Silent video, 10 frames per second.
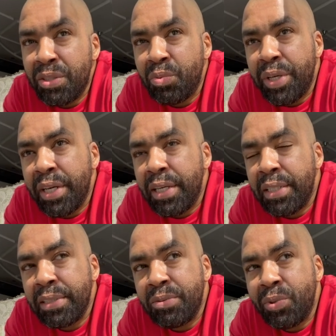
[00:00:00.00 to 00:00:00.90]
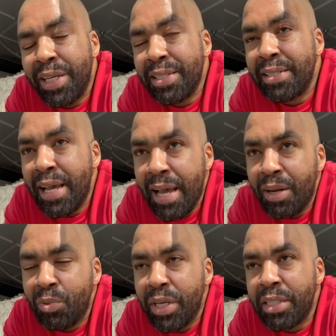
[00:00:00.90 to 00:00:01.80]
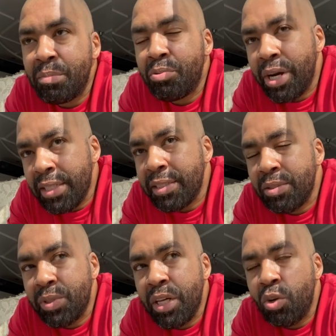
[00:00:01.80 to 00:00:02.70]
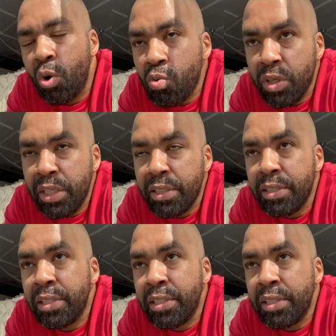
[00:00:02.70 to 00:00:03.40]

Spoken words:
We are sad. We are depressed. We are lonely.